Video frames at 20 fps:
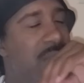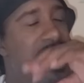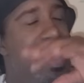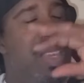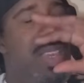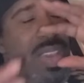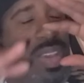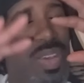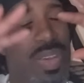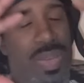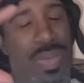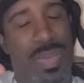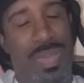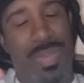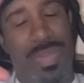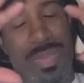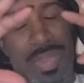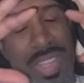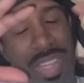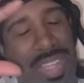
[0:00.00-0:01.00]
Yo,
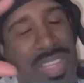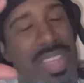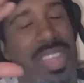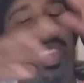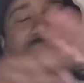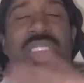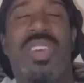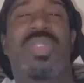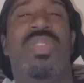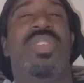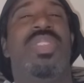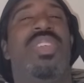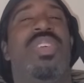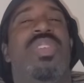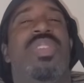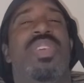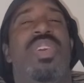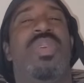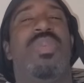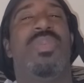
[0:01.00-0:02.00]
right, you know what's so
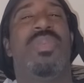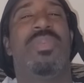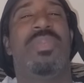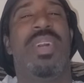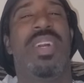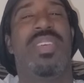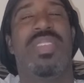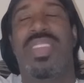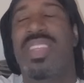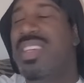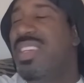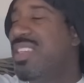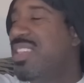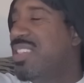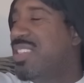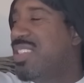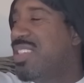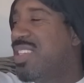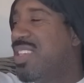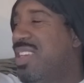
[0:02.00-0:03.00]
dope about
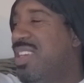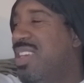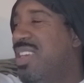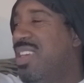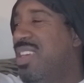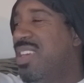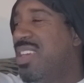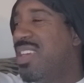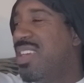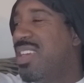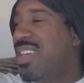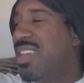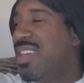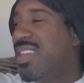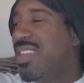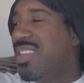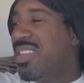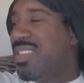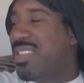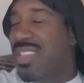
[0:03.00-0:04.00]
this?
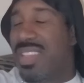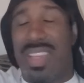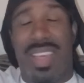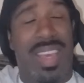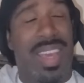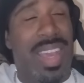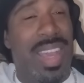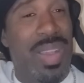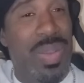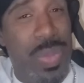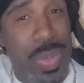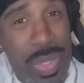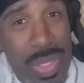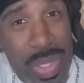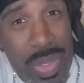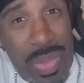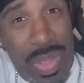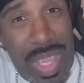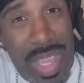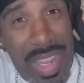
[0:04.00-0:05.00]
Is I was
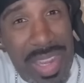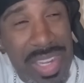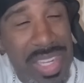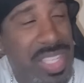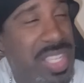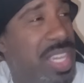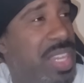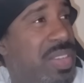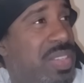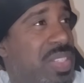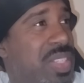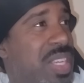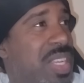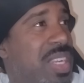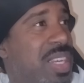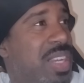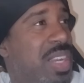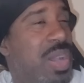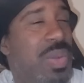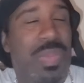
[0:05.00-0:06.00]
so curious how it was gonna
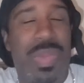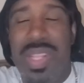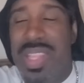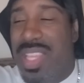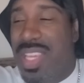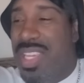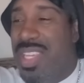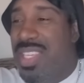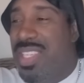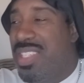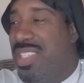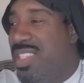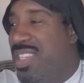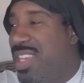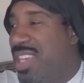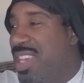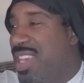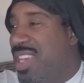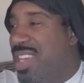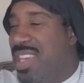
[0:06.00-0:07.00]
come with this.
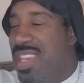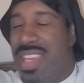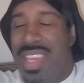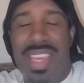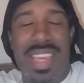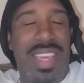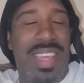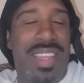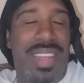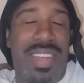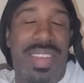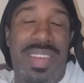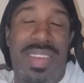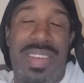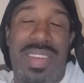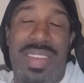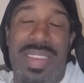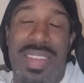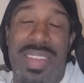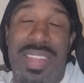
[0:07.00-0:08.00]

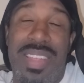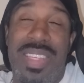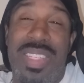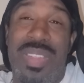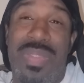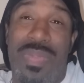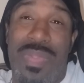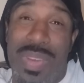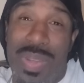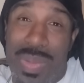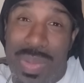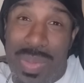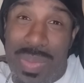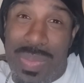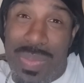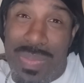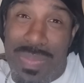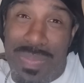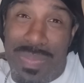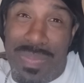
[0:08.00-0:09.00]
This fool
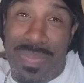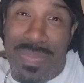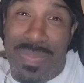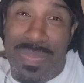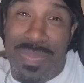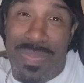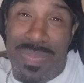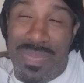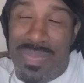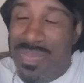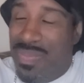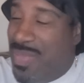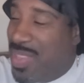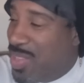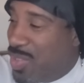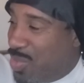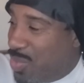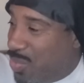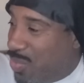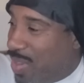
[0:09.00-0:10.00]

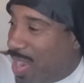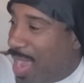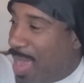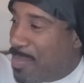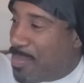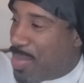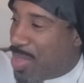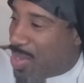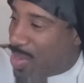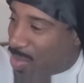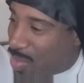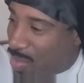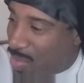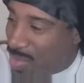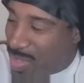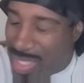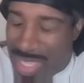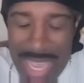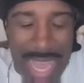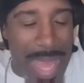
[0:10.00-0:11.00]
is rapping
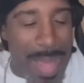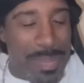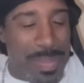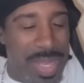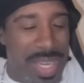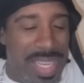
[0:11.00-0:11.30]
on top of